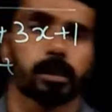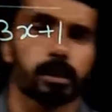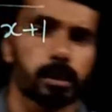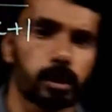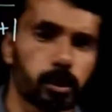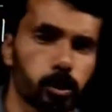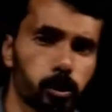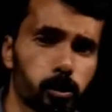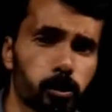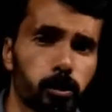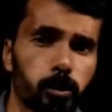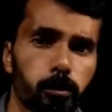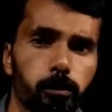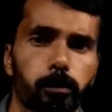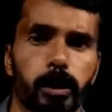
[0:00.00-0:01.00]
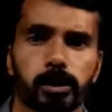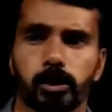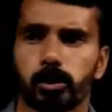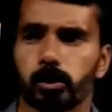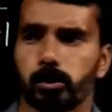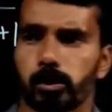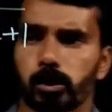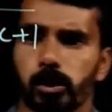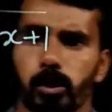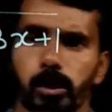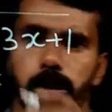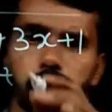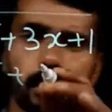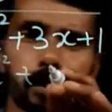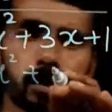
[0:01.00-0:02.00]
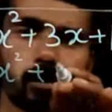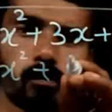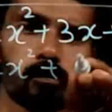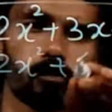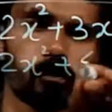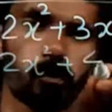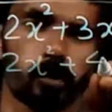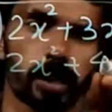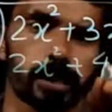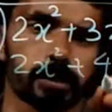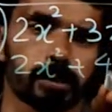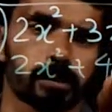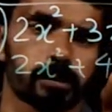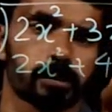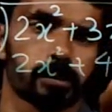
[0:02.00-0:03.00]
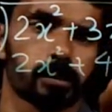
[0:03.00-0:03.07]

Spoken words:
into plus 2. So it is 4x.